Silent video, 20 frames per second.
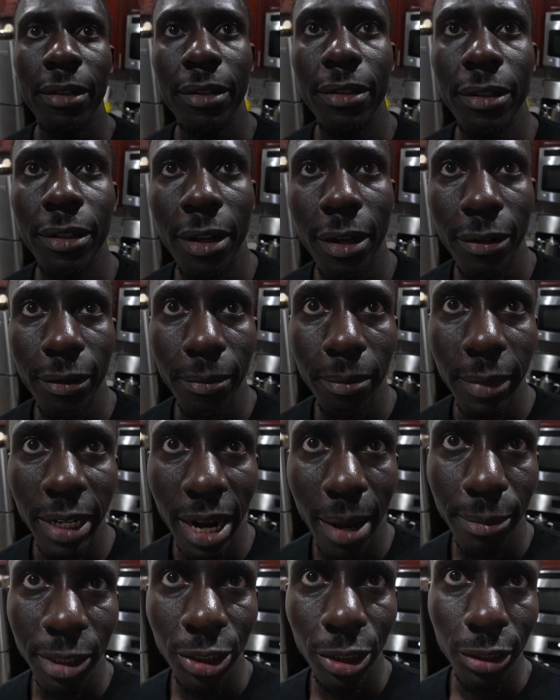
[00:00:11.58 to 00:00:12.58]
you know, but I'm
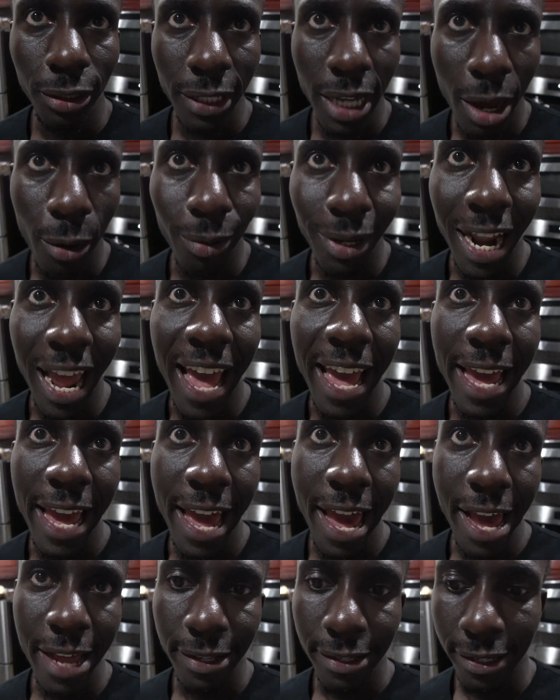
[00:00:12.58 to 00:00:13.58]
gonna show y'all what I
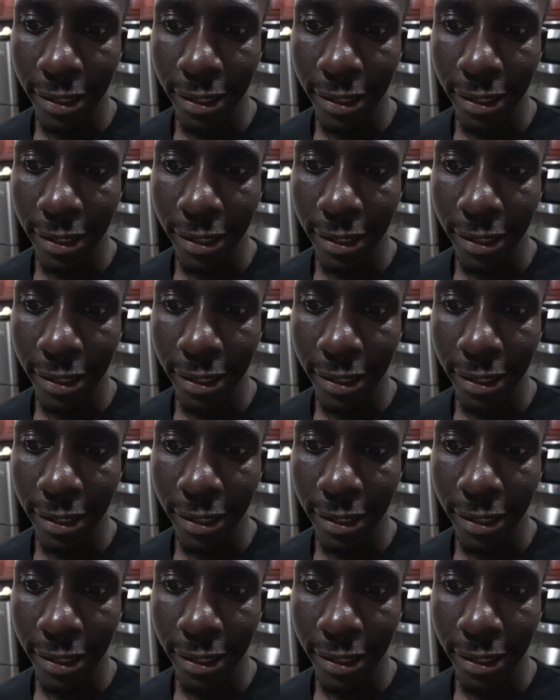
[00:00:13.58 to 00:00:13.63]
had